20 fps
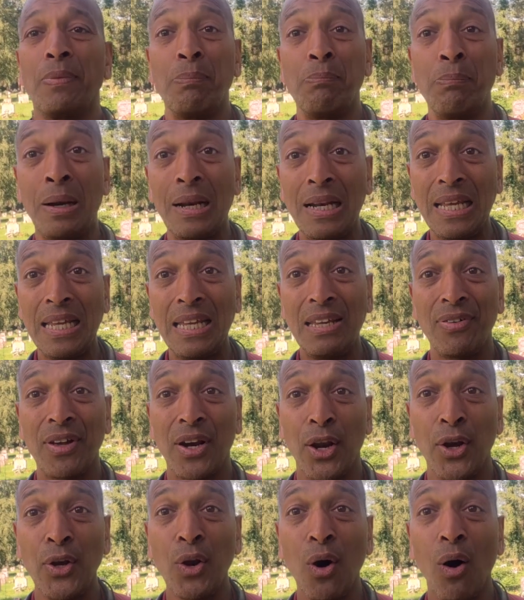believe it
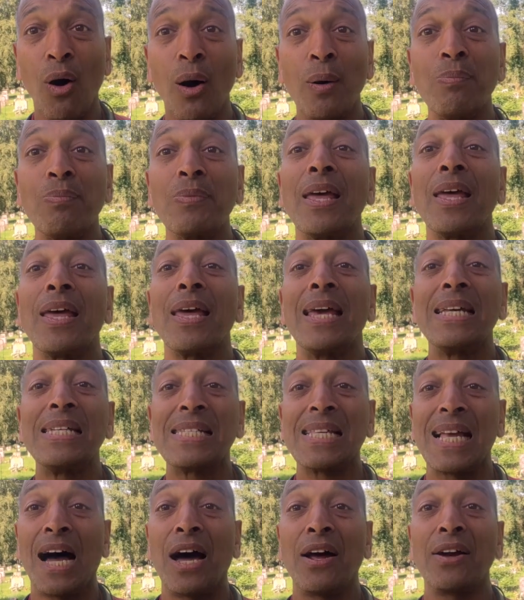or not,
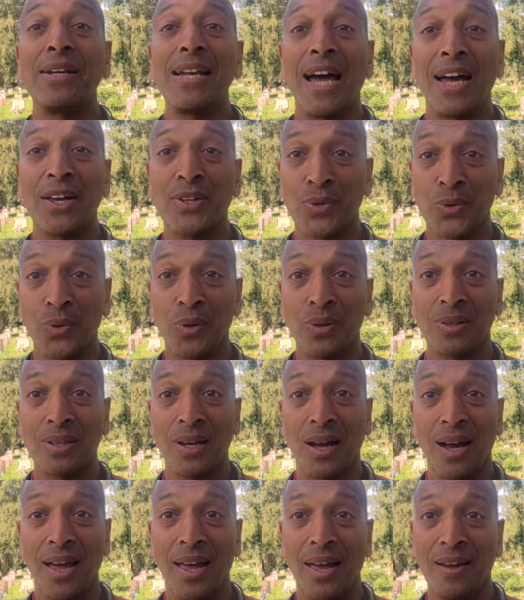is our natural
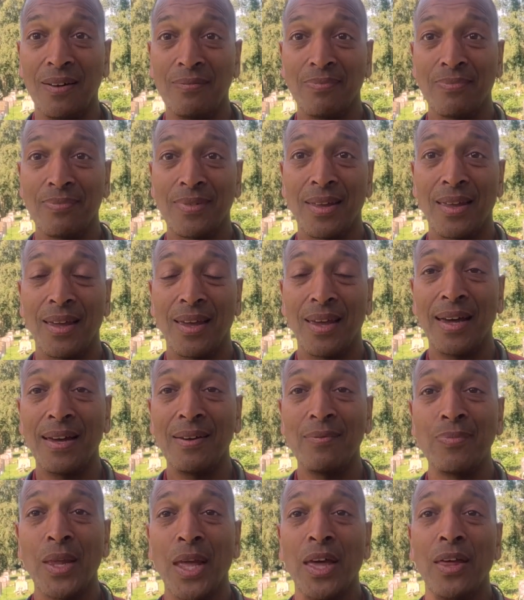diet. Yeah.
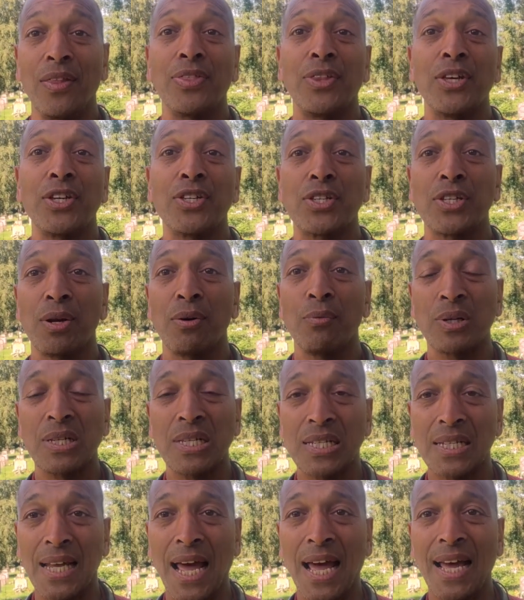This
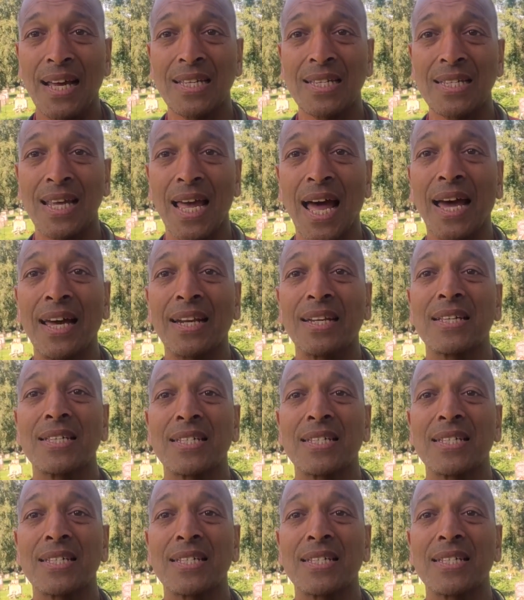sad